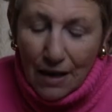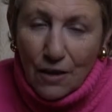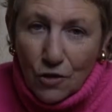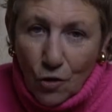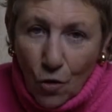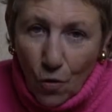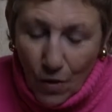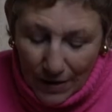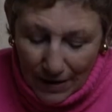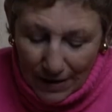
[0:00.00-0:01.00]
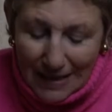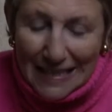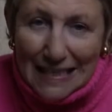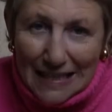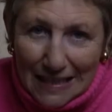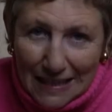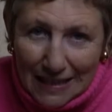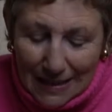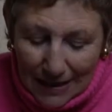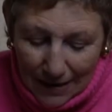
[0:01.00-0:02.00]
So,
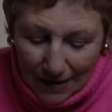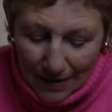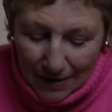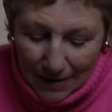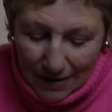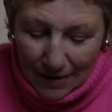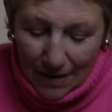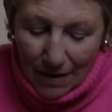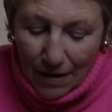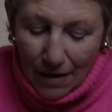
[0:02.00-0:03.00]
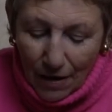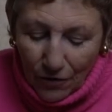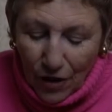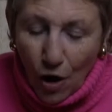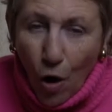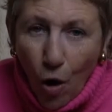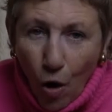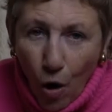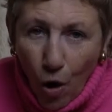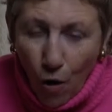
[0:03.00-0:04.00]
Z. The
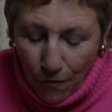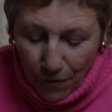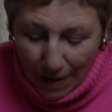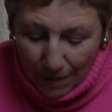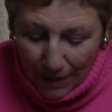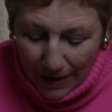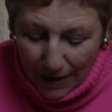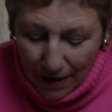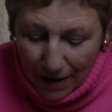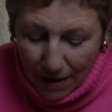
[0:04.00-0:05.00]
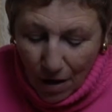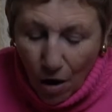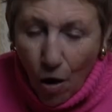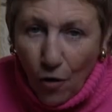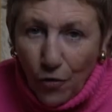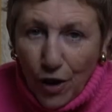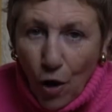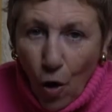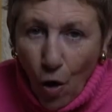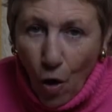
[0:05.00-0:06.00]
O family. The
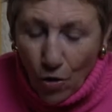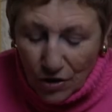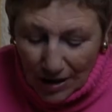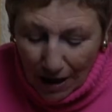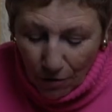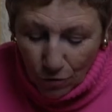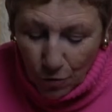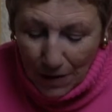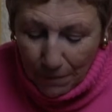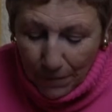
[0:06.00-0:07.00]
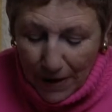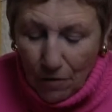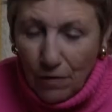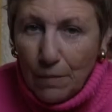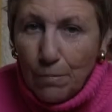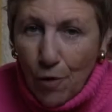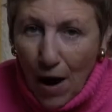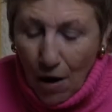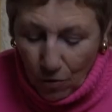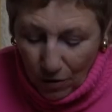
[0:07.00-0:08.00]
O sound will appear in
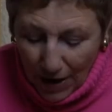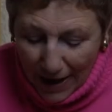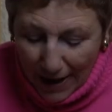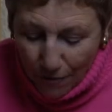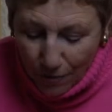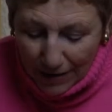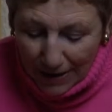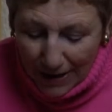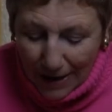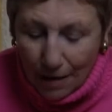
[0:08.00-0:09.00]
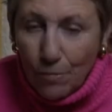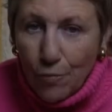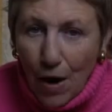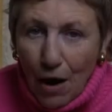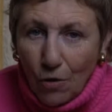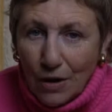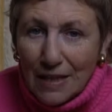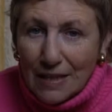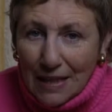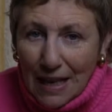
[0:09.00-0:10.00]
brown. Everything in brown
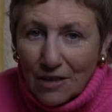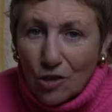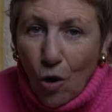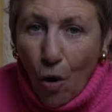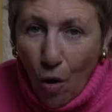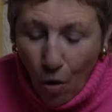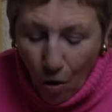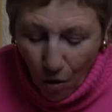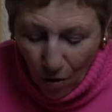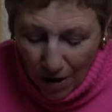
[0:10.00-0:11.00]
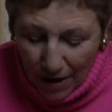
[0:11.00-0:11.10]
says O.